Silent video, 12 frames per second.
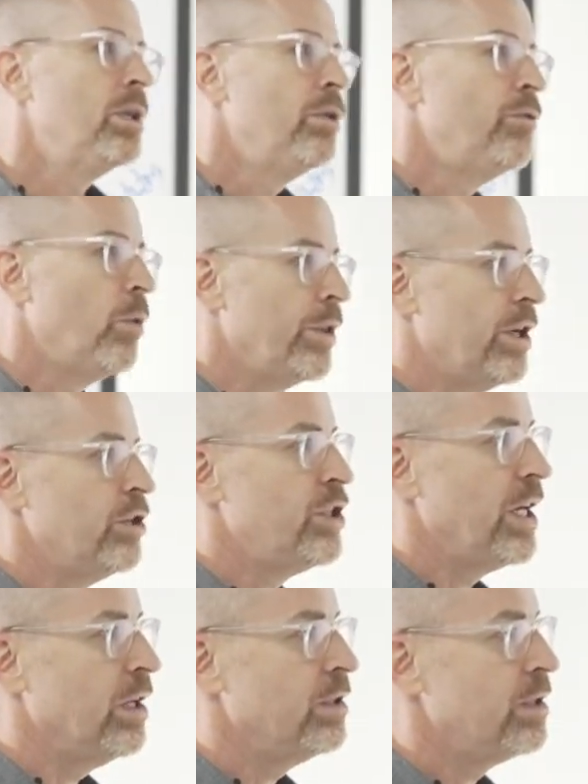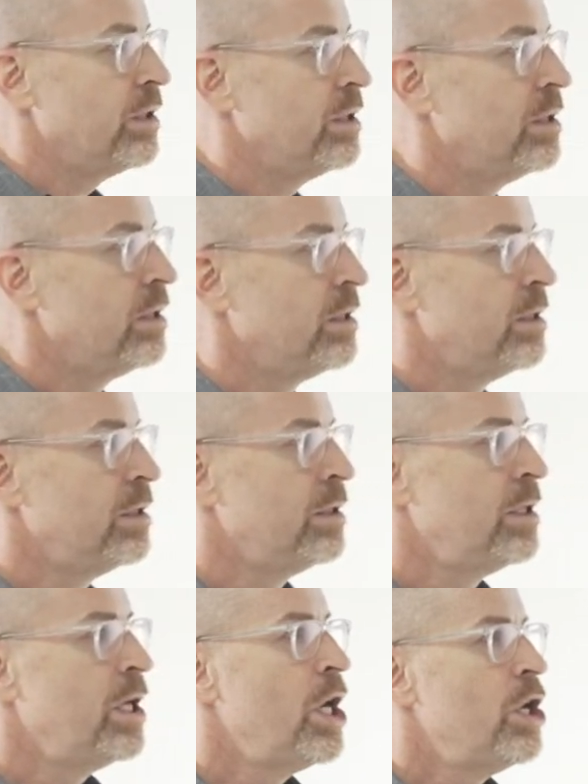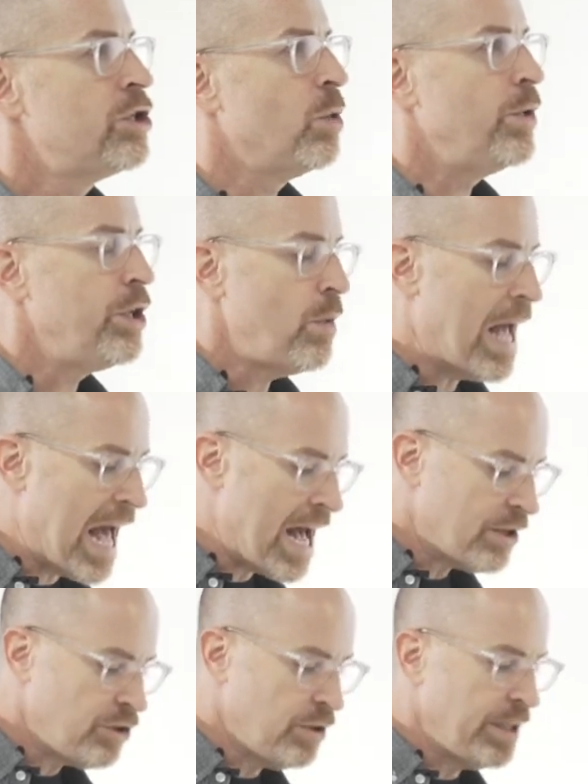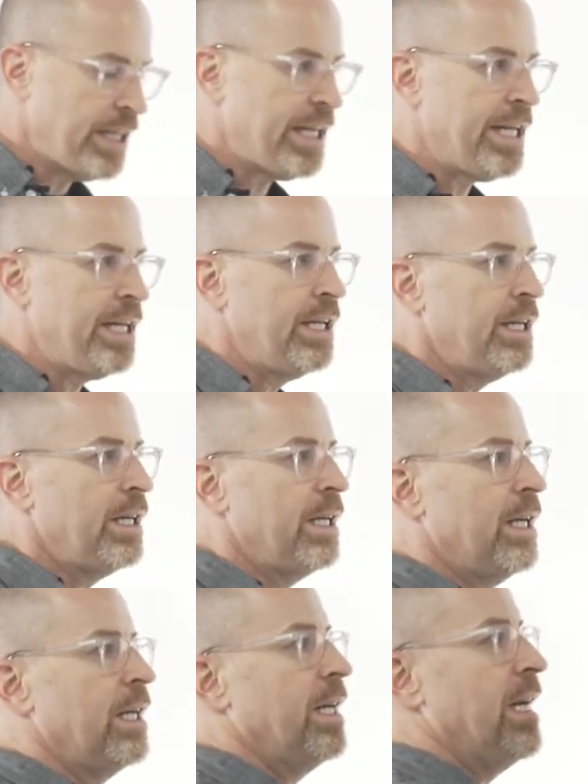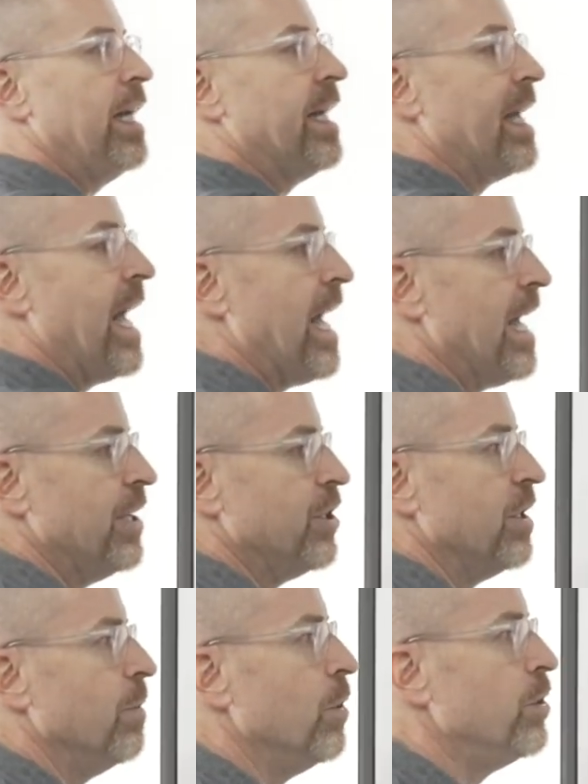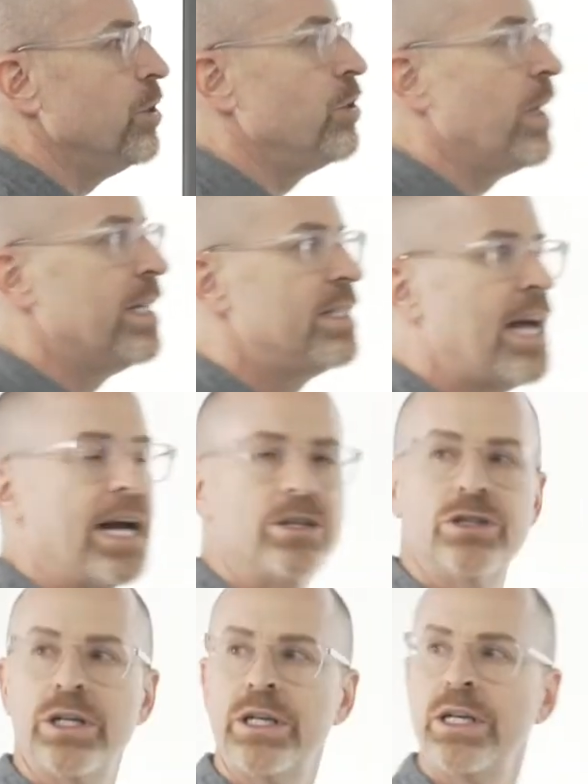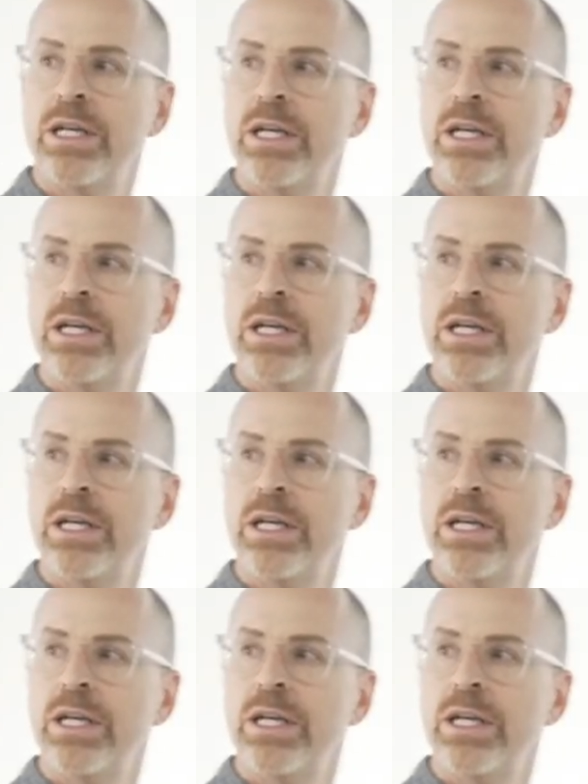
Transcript: for their shares. So when you actually engage in the merger transaction,